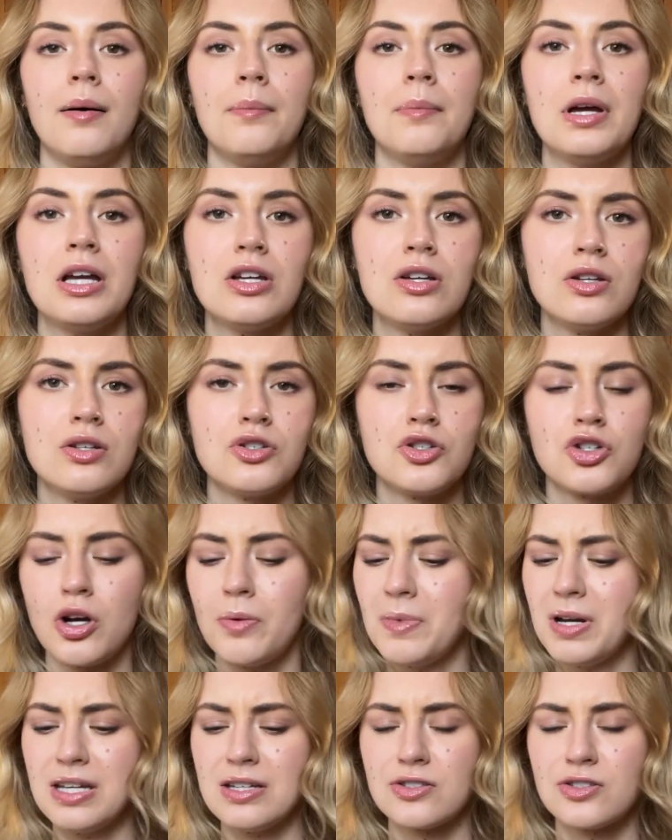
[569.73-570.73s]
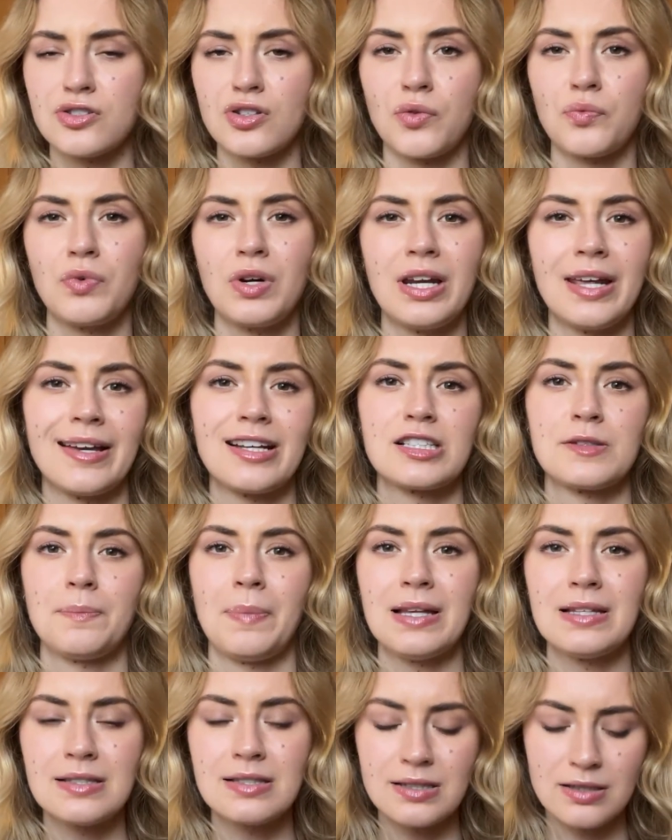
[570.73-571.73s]
In Germany it's not really
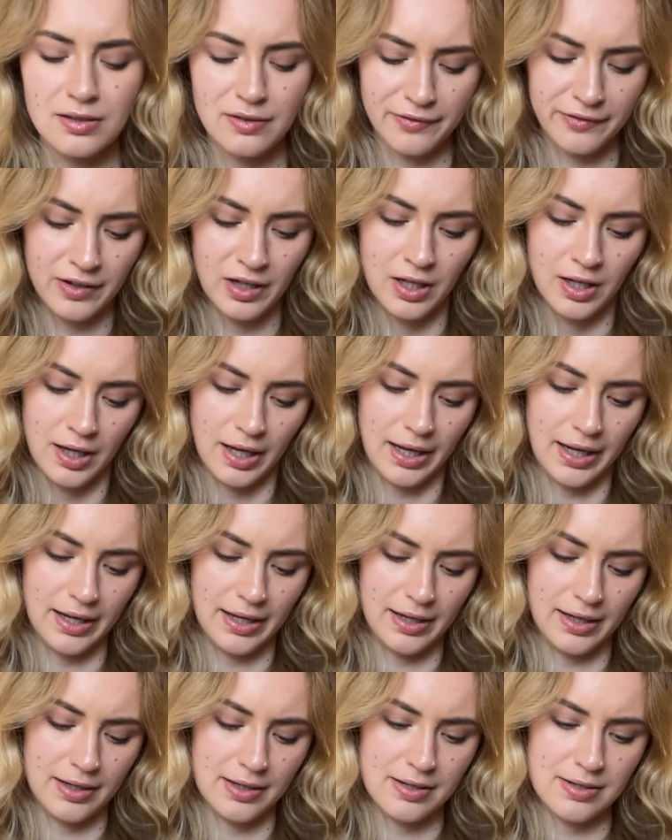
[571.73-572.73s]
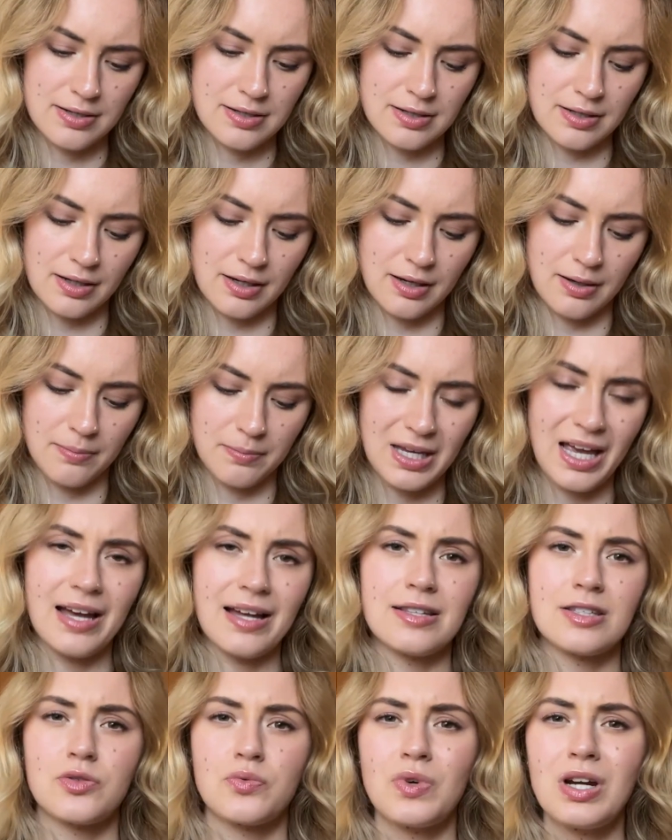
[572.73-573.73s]
expensive, and yeah,
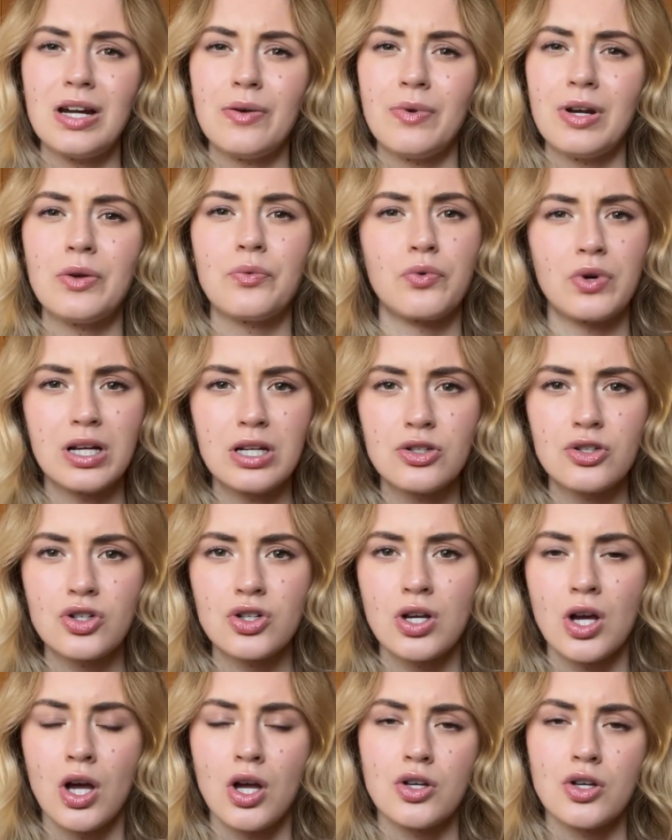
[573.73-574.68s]
it's really, really rich.